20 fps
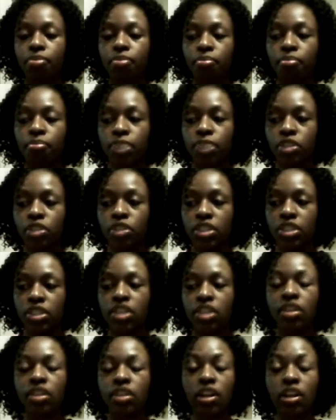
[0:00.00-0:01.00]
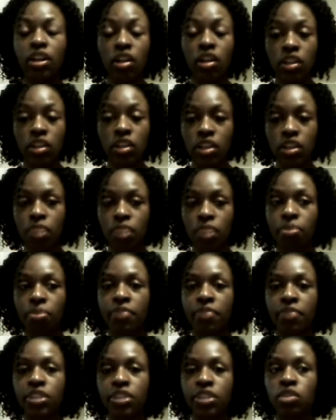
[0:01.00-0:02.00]
But you can tell they're clearly
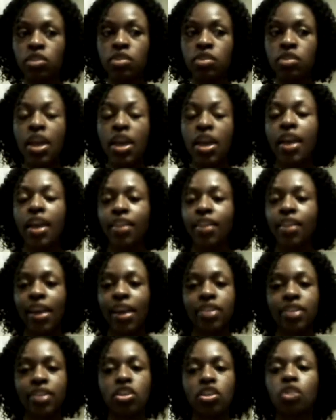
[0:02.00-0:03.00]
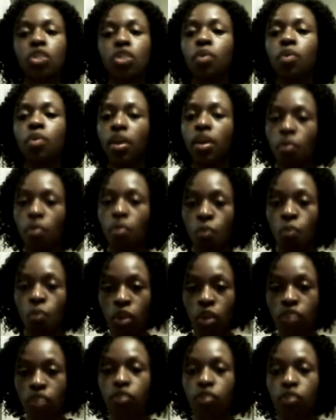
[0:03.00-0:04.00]
professionals, and they execute
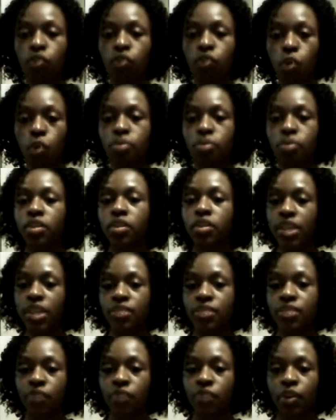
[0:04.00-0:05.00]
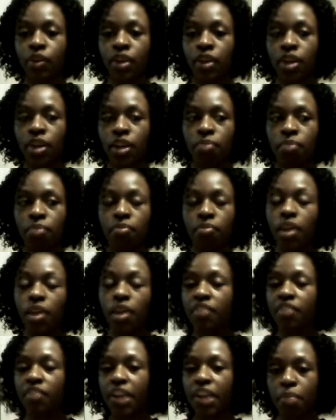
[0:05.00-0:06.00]
wonderful form. So that's very,
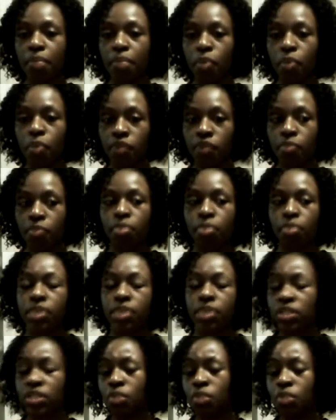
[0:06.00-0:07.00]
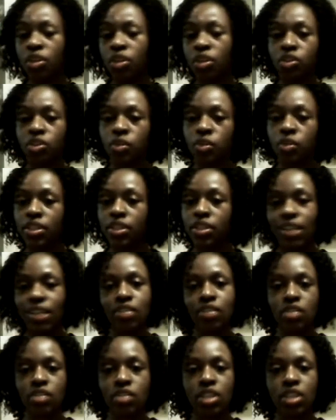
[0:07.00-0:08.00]
very important for me, because when you're doing these
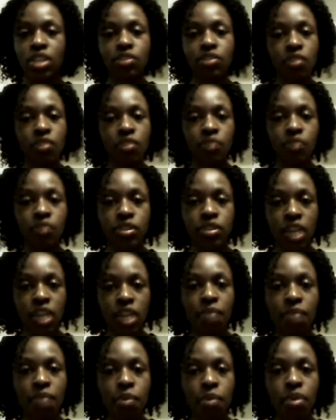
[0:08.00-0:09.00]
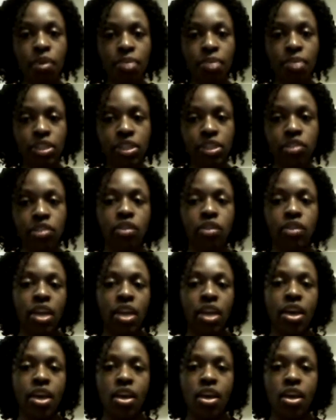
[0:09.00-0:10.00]
exercises for the first time, you want to make sure
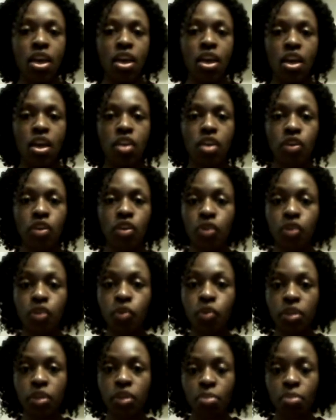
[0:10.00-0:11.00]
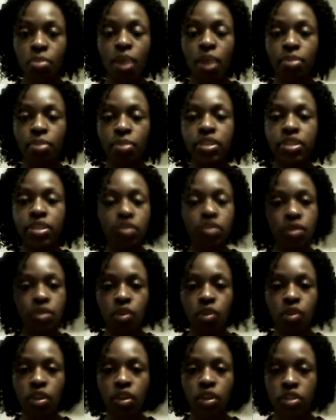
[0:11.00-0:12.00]
that you're doing it properly so you don't
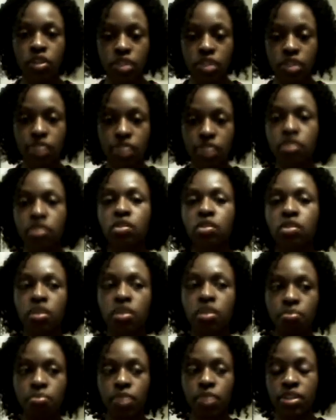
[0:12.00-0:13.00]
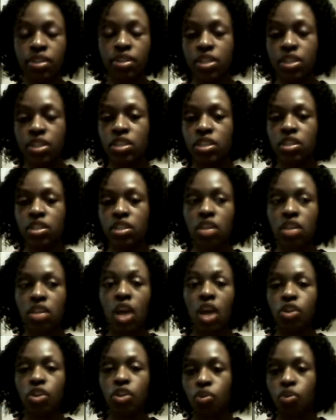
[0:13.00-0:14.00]
hurt yourself. So the assistants
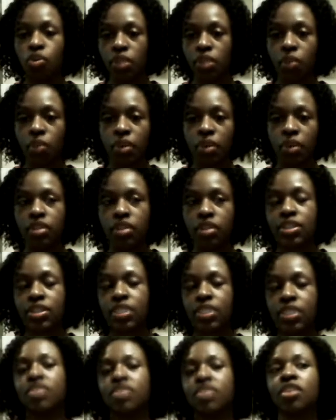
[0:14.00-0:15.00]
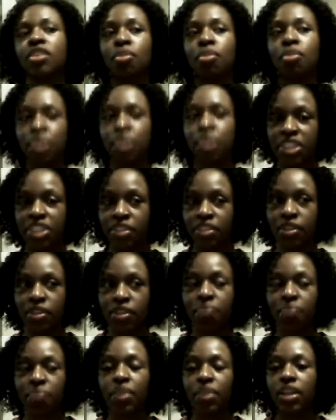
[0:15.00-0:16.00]
do really well. The assistants are Bashira,
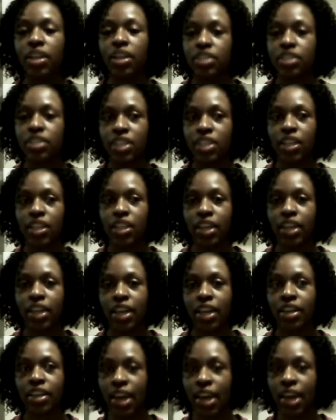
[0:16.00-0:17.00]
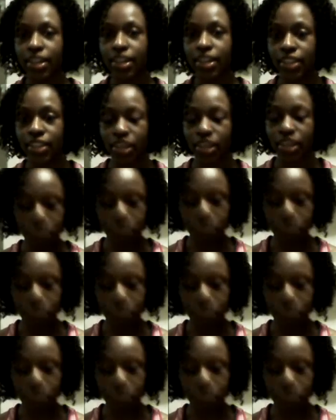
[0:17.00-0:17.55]
Shelley, and Natalie.